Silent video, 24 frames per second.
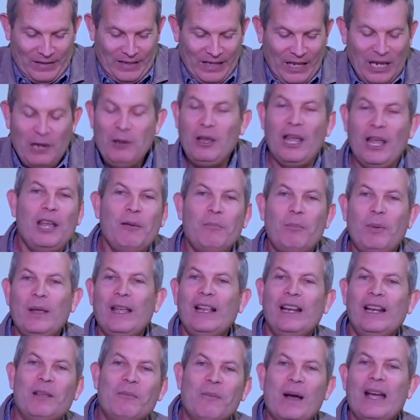He
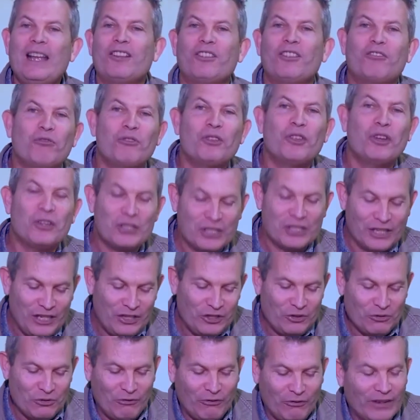barely made it through those
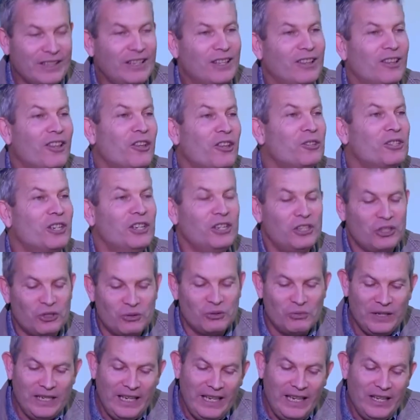
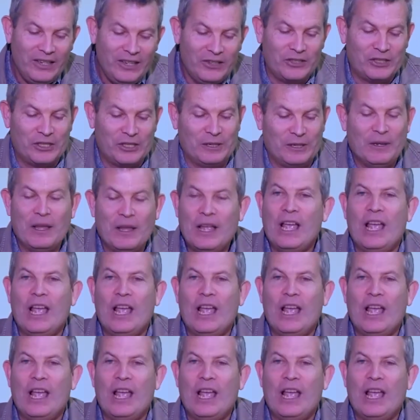initial years,